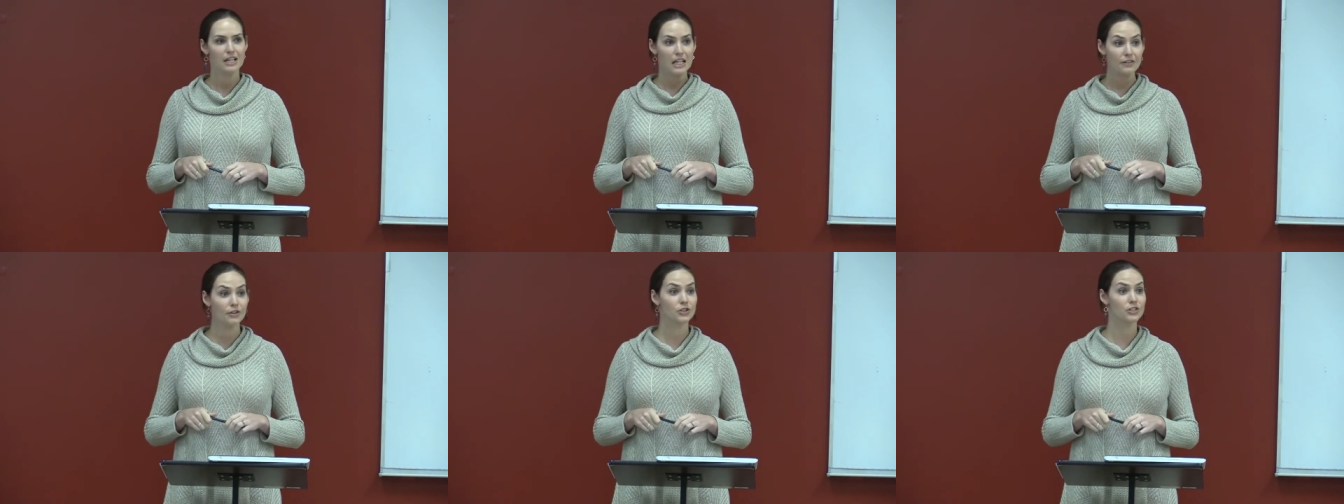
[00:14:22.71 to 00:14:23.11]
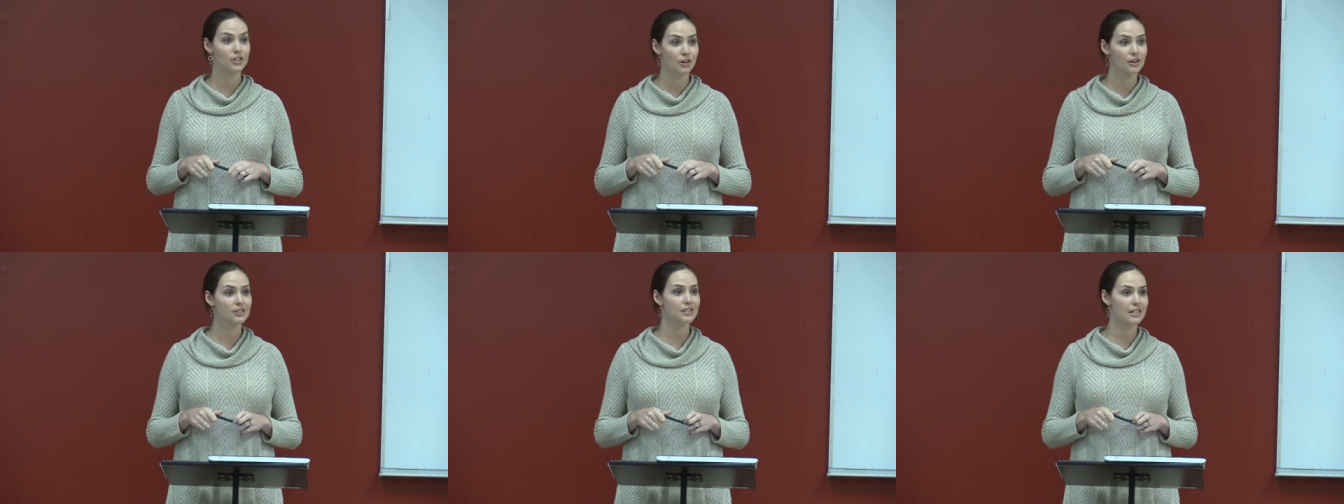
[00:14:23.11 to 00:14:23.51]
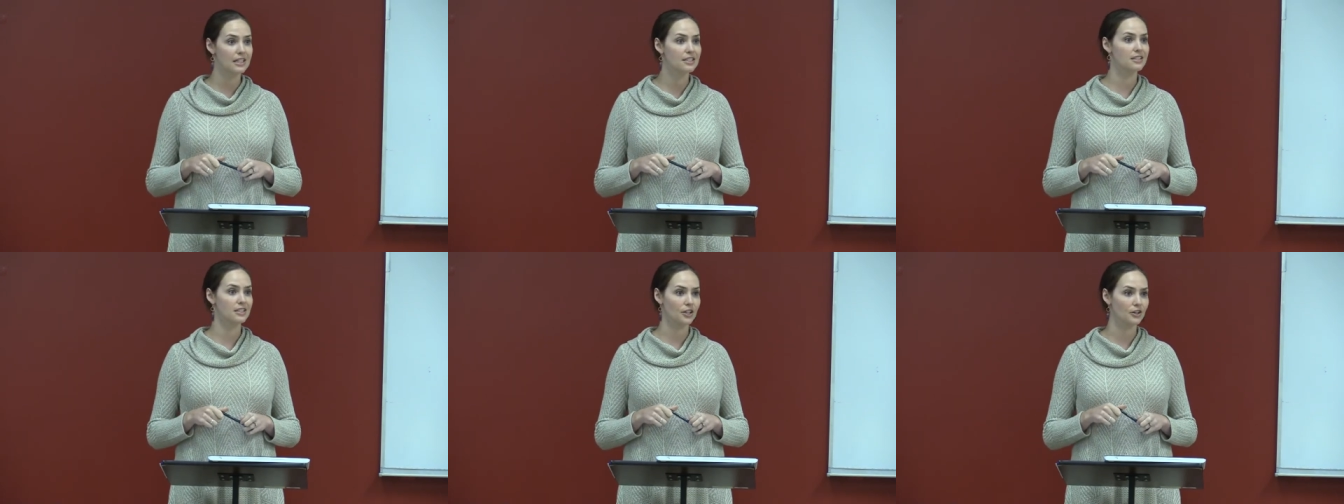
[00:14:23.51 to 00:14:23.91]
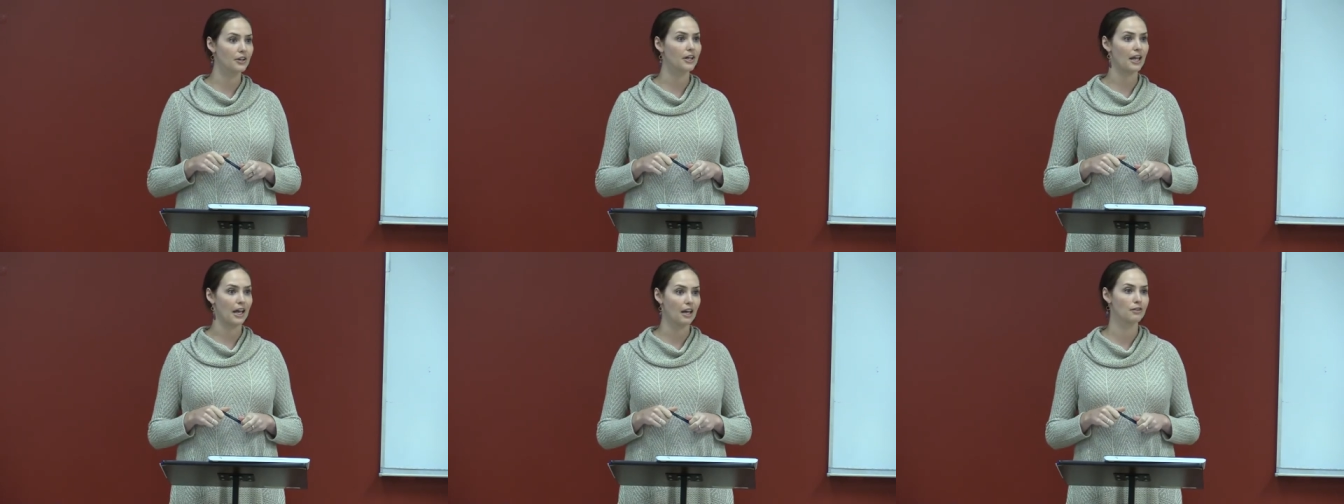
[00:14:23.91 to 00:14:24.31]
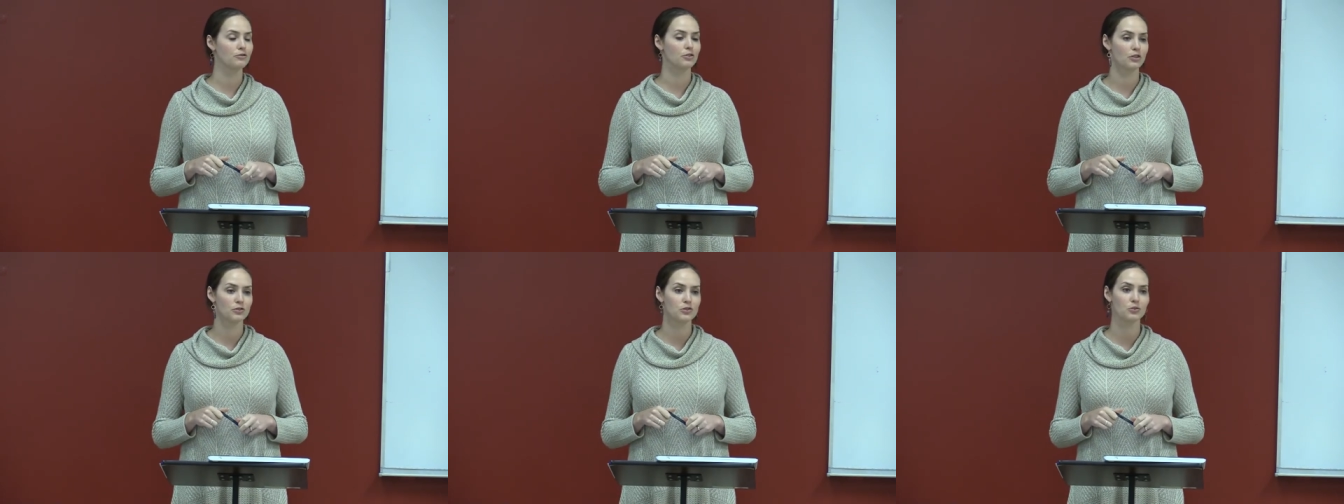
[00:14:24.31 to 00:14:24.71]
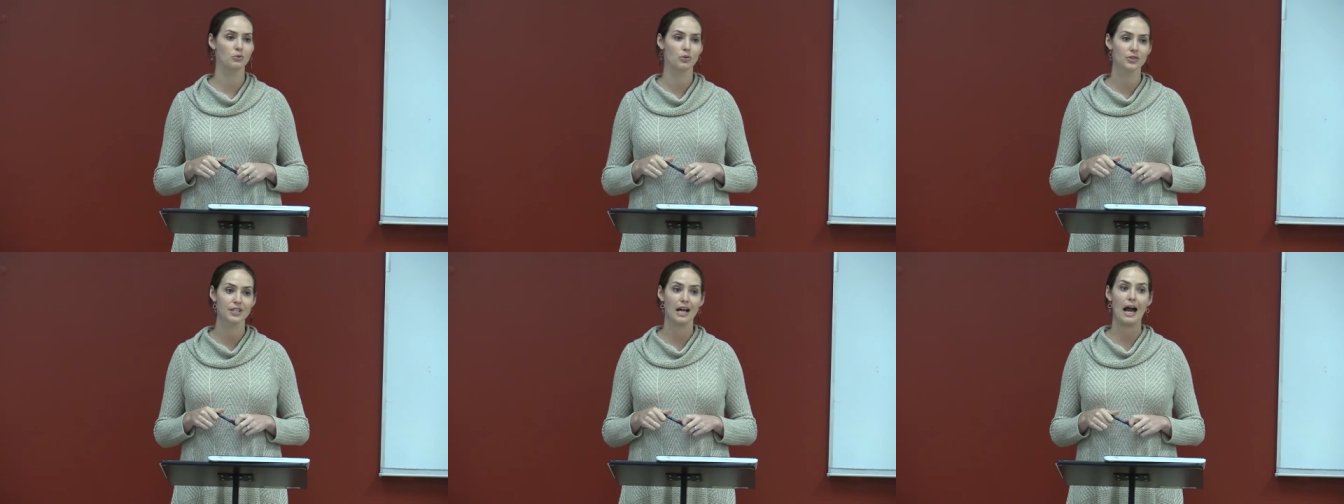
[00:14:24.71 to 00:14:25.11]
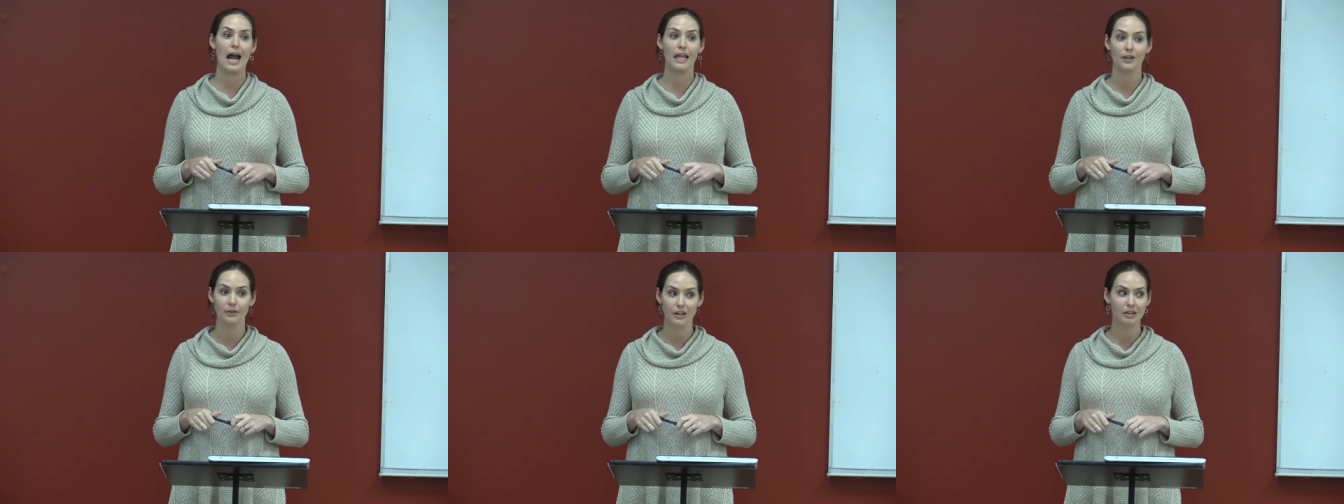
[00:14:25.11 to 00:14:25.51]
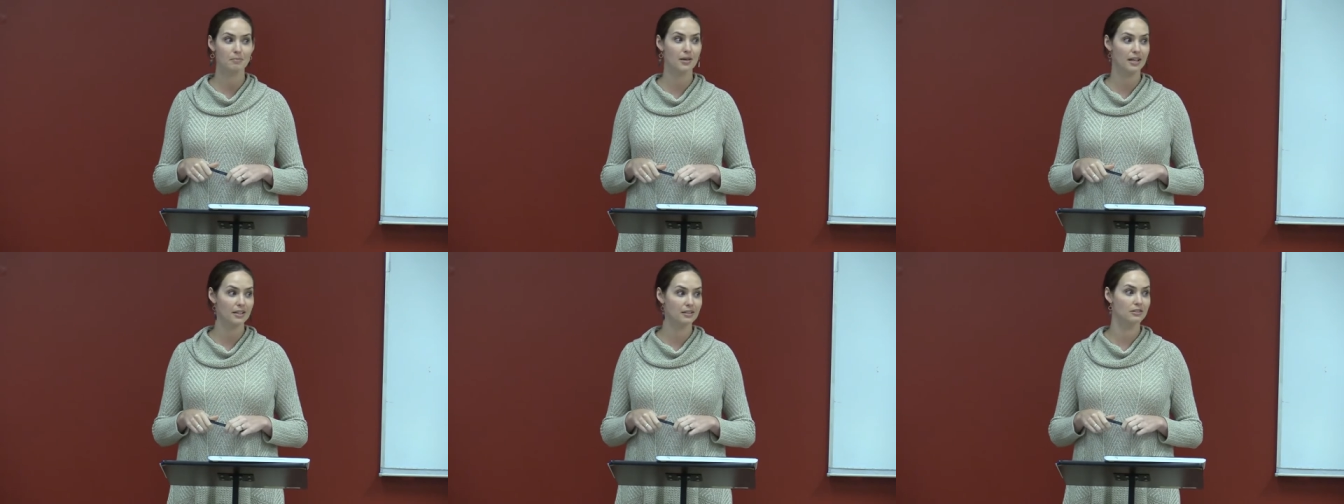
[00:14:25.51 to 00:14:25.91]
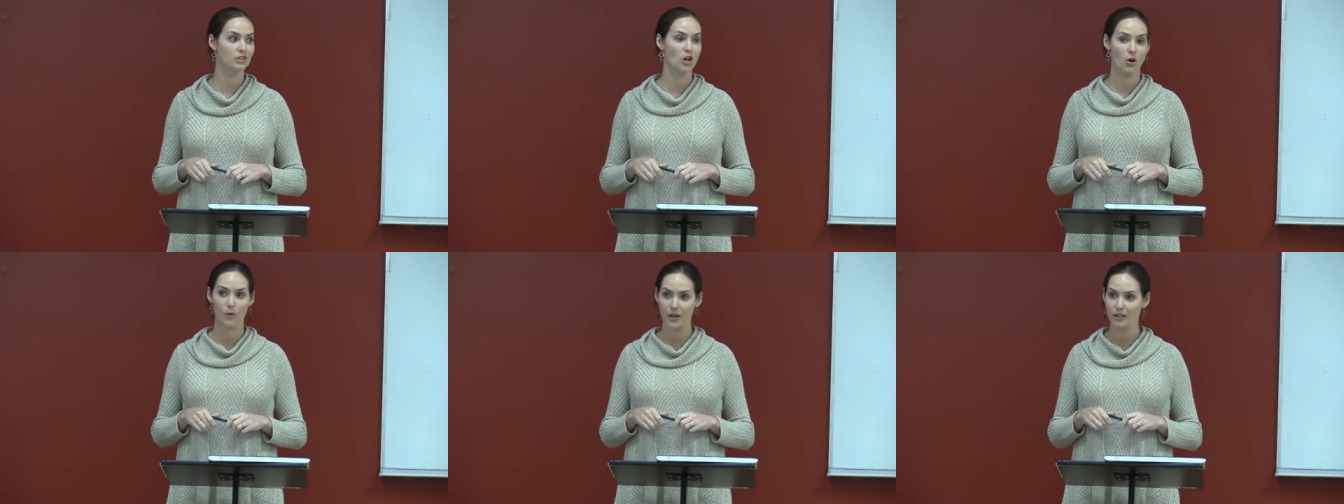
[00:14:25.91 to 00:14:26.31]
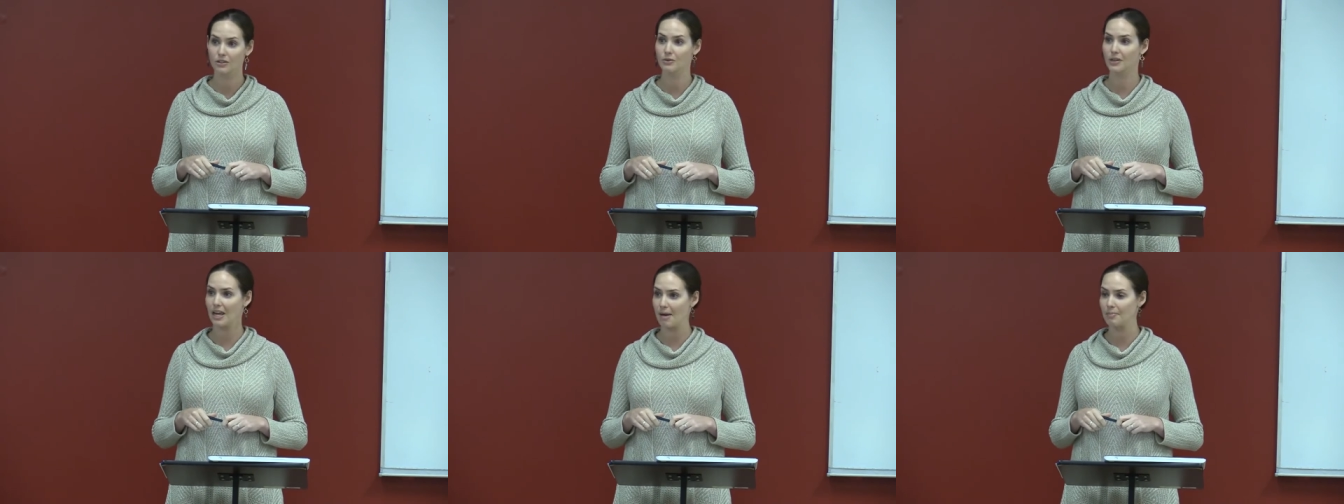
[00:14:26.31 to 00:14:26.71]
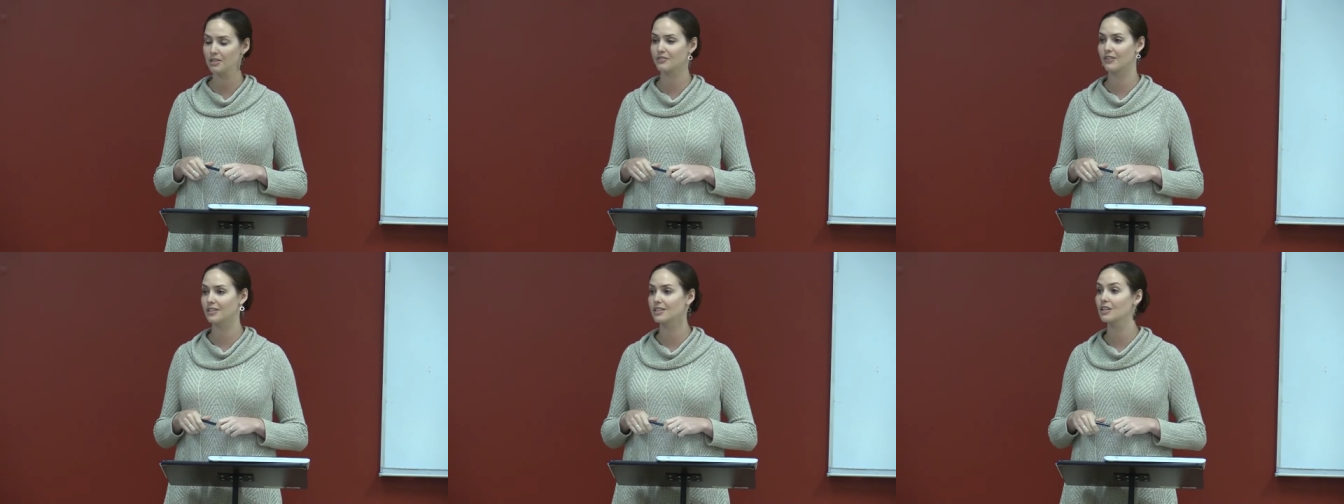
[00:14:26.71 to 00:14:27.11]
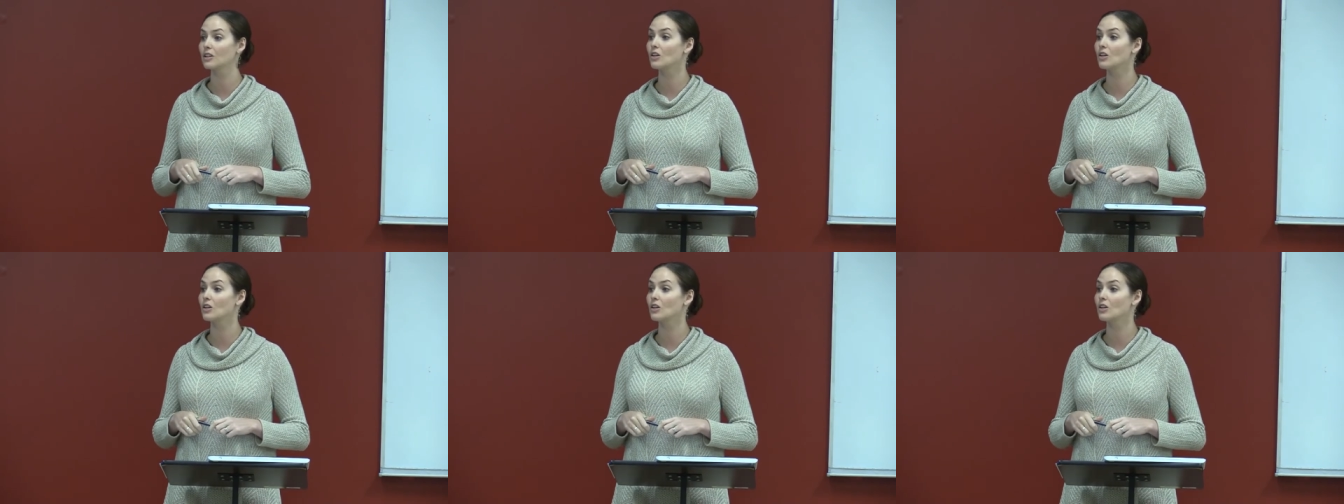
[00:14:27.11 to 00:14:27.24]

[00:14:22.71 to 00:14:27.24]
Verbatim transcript: If you're seriously considering a handful of schools, I highly recommend going to a campus visit.